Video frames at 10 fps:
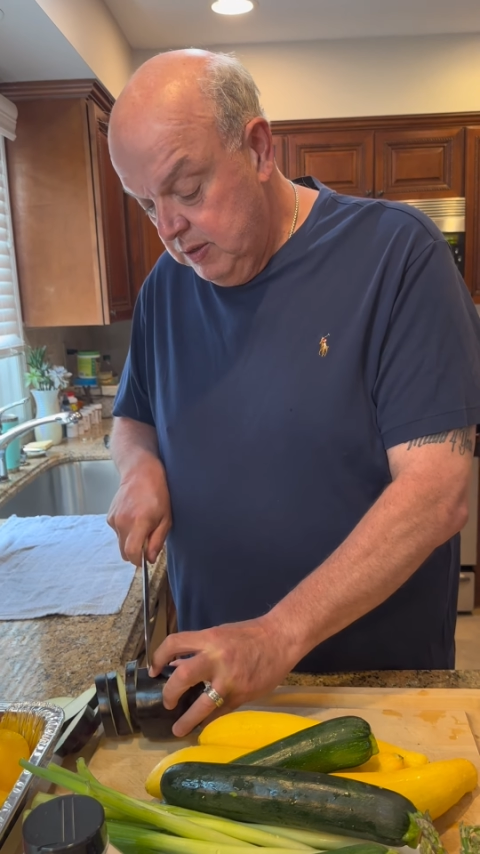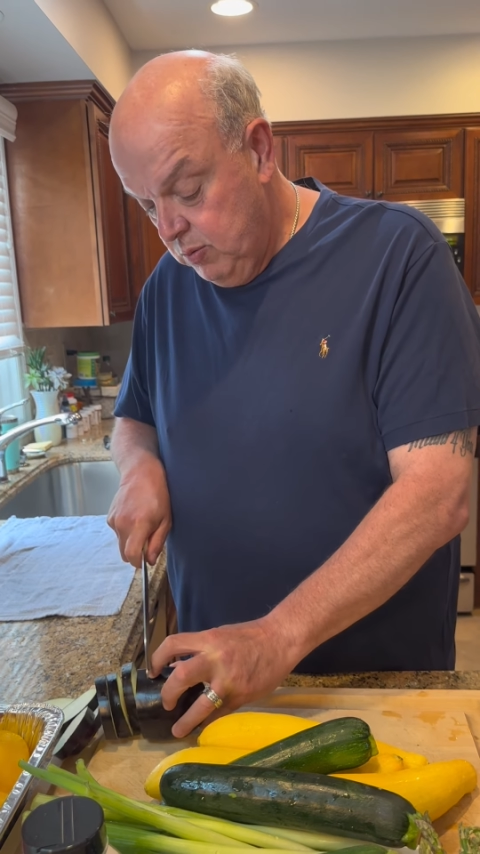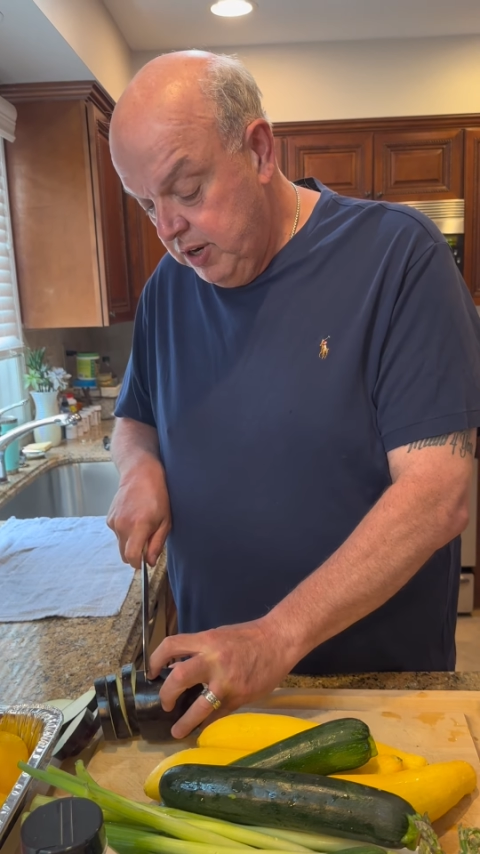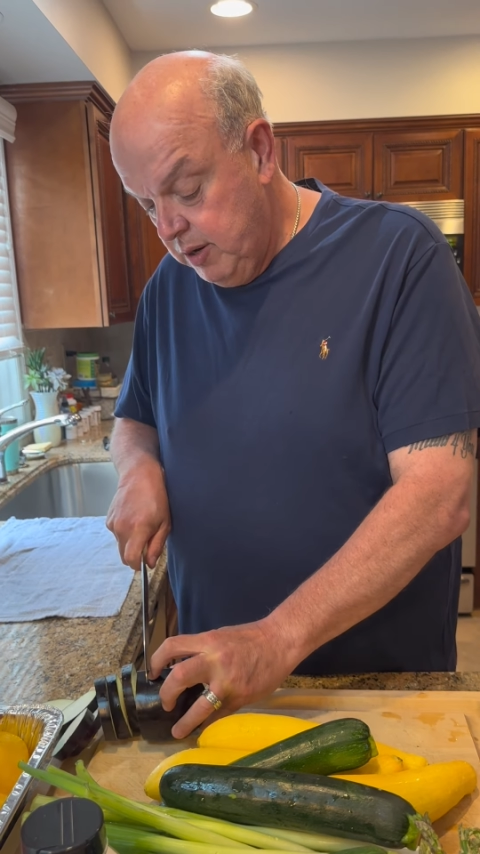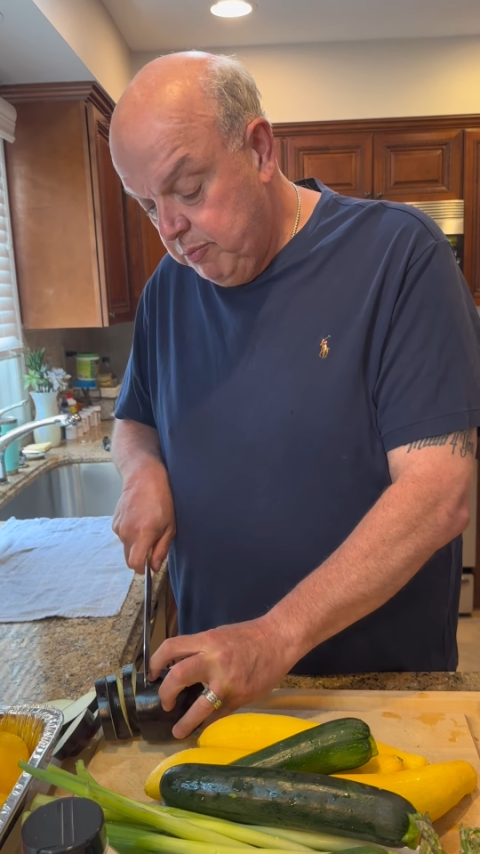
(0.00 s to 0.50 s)

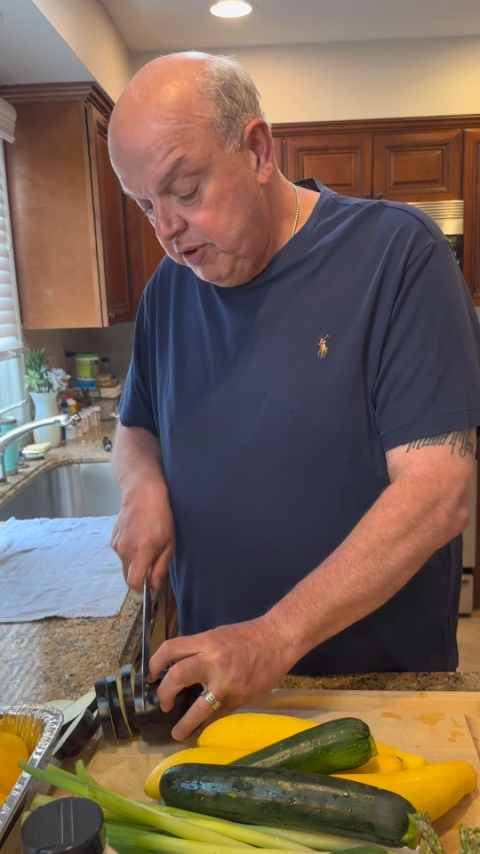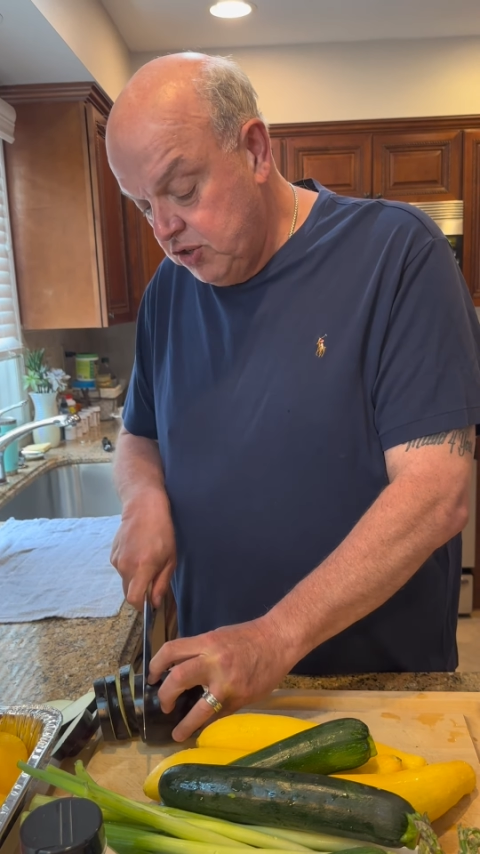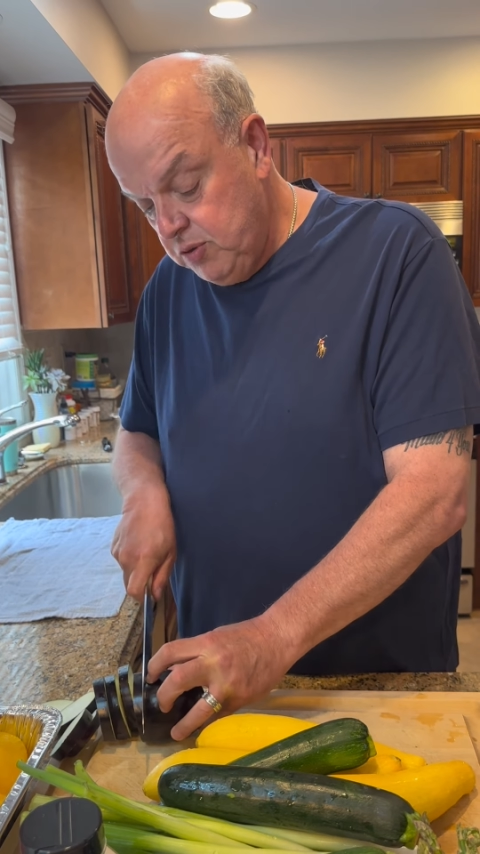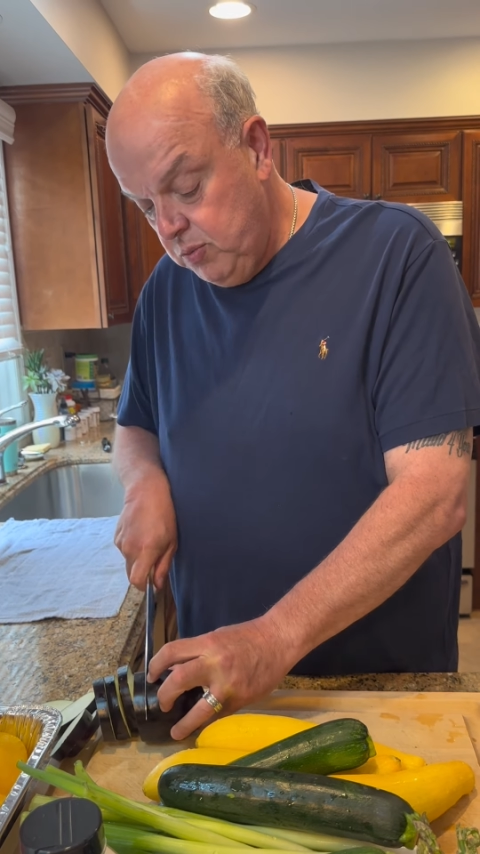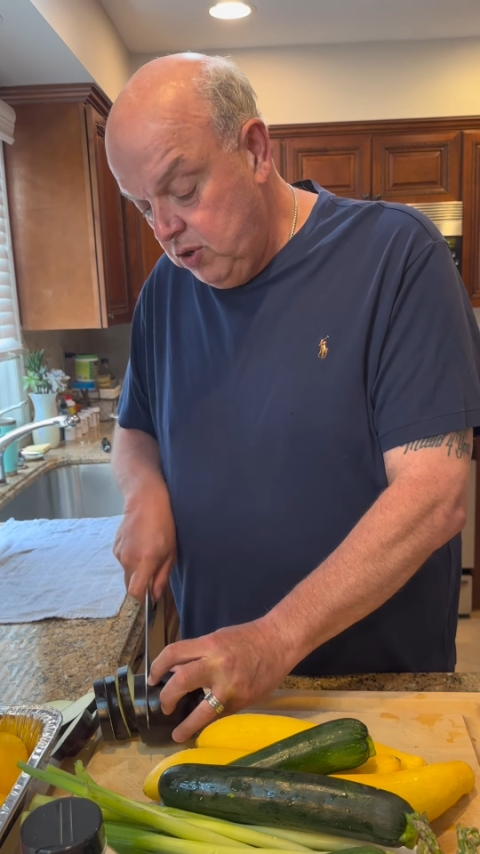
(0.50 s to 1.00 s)
We're gonna
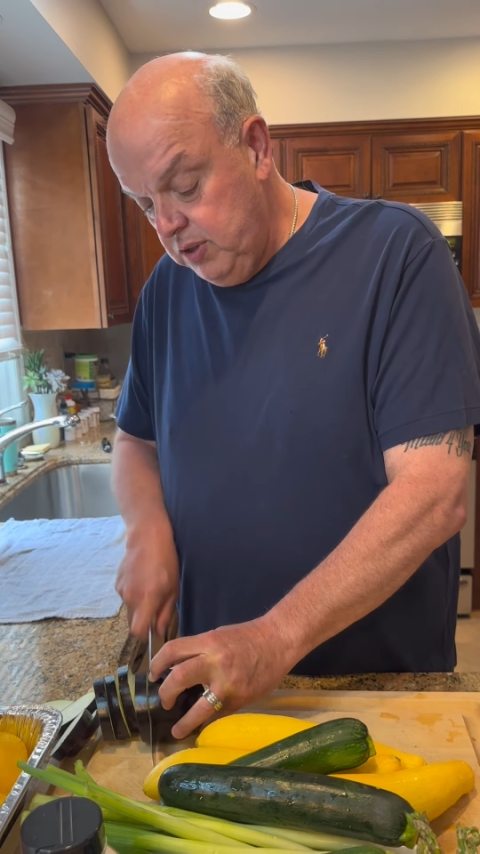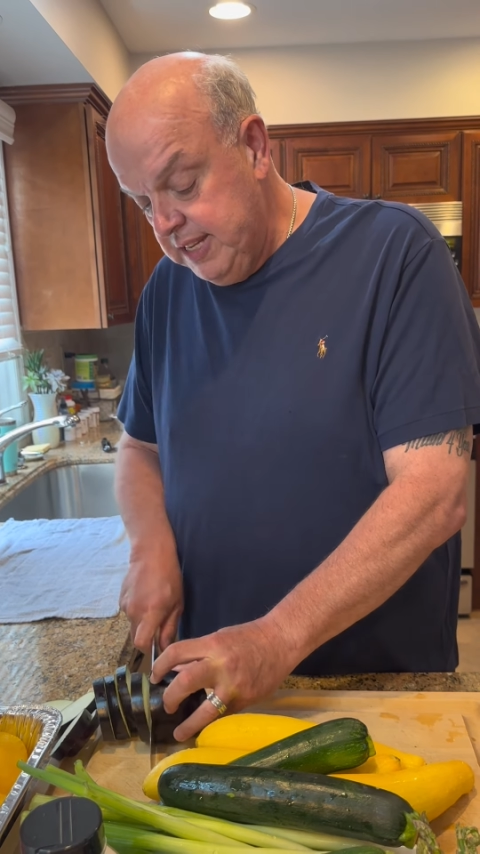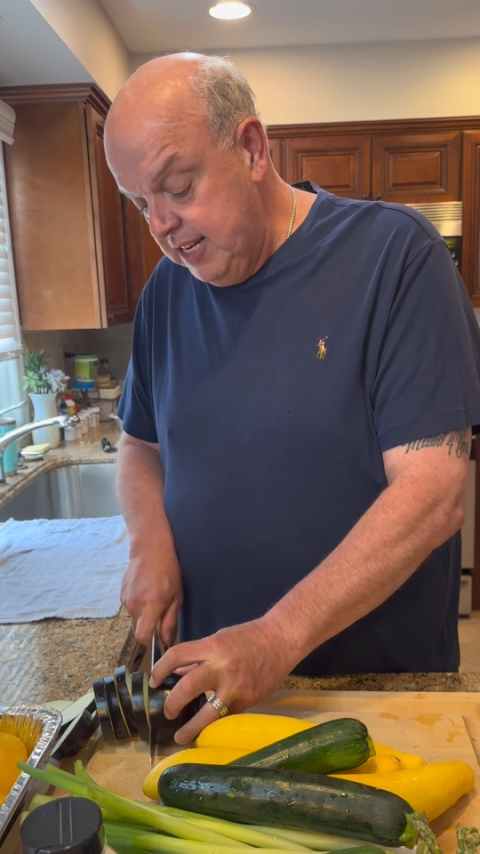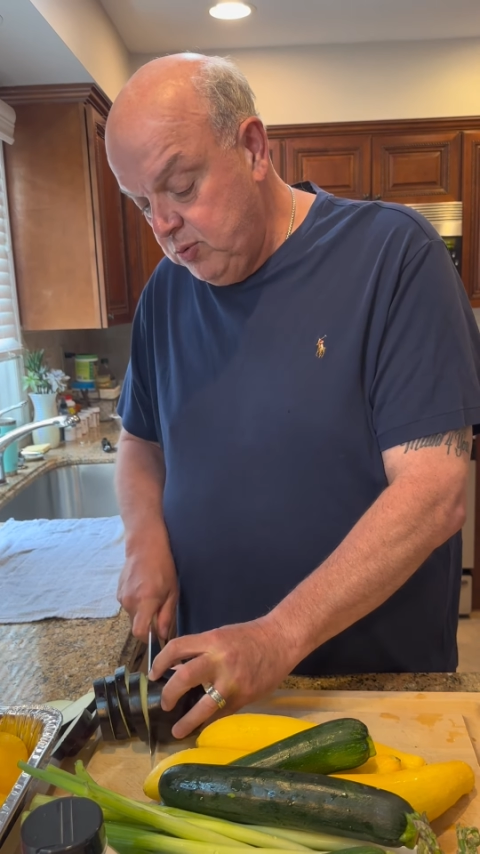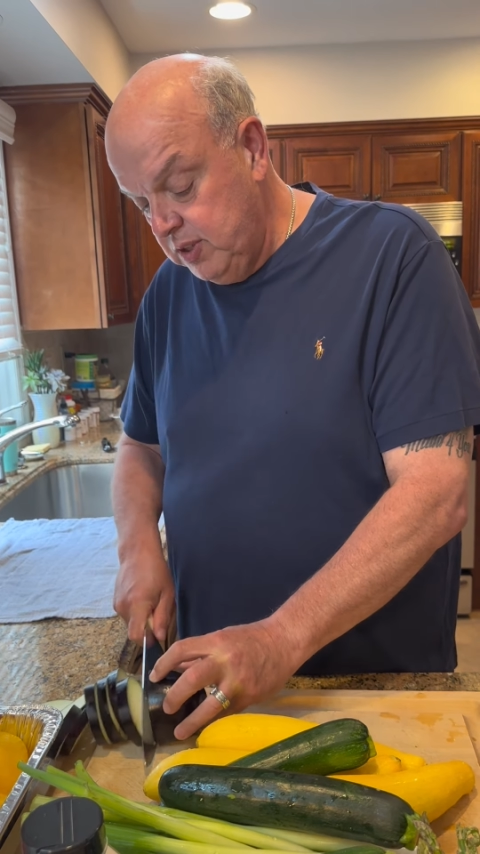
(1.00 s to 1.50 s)
brush them all
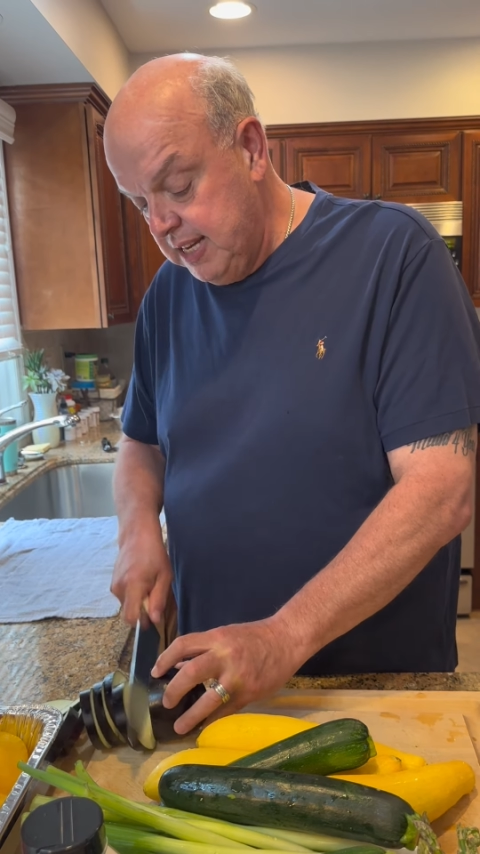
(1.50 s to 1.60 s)
nice with